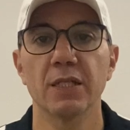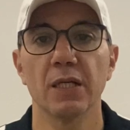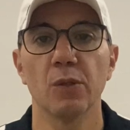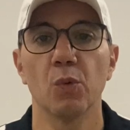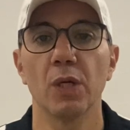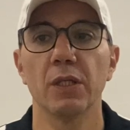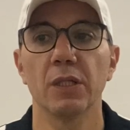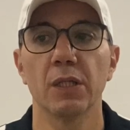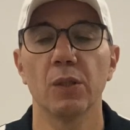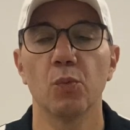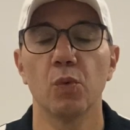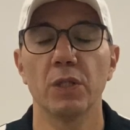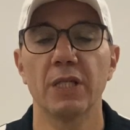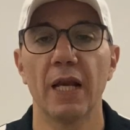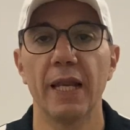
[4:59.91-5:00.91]
When
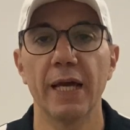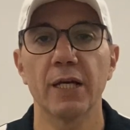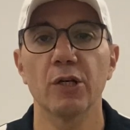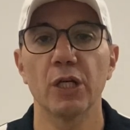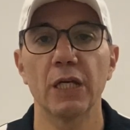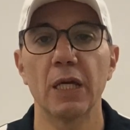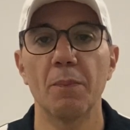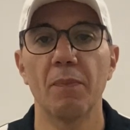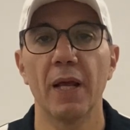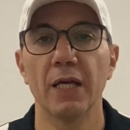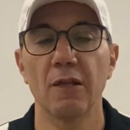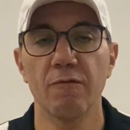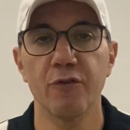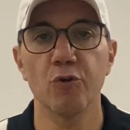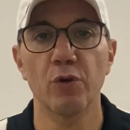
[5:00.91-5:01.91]
with Allegri, he played
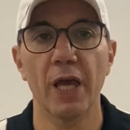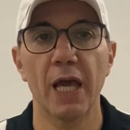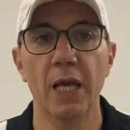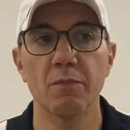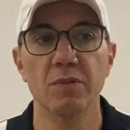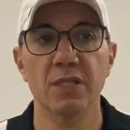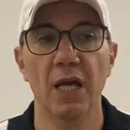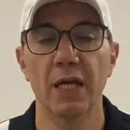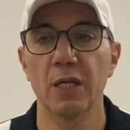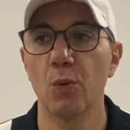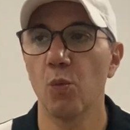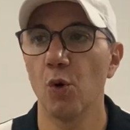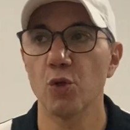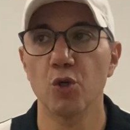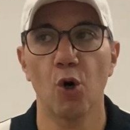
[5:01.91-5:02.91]
a few games and he
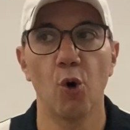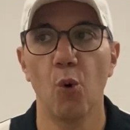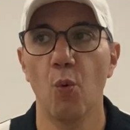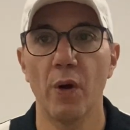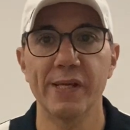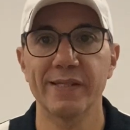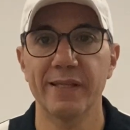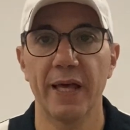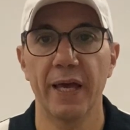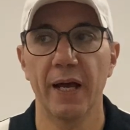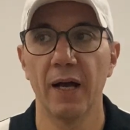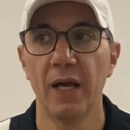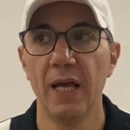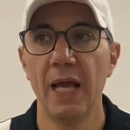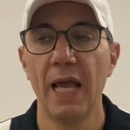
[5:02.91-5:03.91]
was always there.
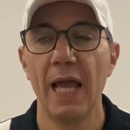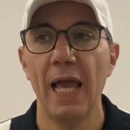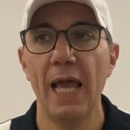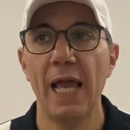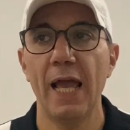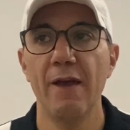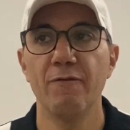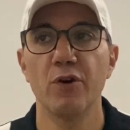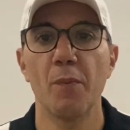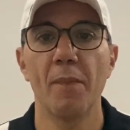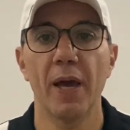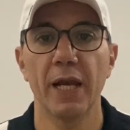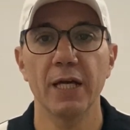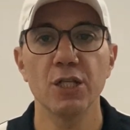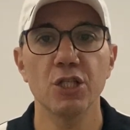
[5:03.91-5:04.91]
Every
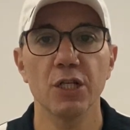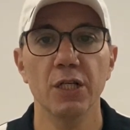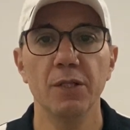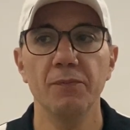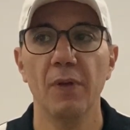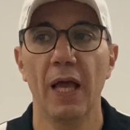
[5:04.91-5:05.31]
manager